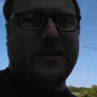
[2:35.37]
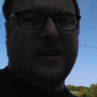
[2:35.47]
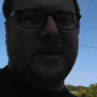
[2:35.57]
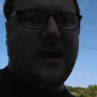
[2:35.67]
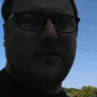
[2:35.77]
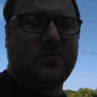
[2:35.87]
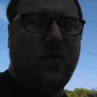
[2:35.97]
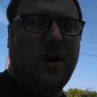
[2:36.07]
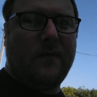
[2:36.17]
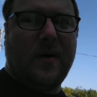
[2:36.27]
and that was
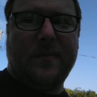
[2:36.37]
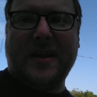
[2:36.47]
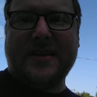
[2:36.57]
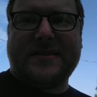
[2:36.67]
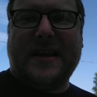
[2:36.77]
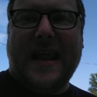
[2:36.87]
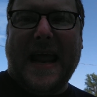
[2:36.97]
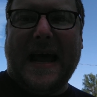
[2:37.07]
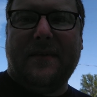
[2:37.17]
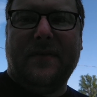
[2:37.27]
one of them they just didn't
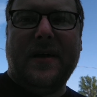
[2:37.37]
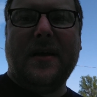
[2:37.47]
have.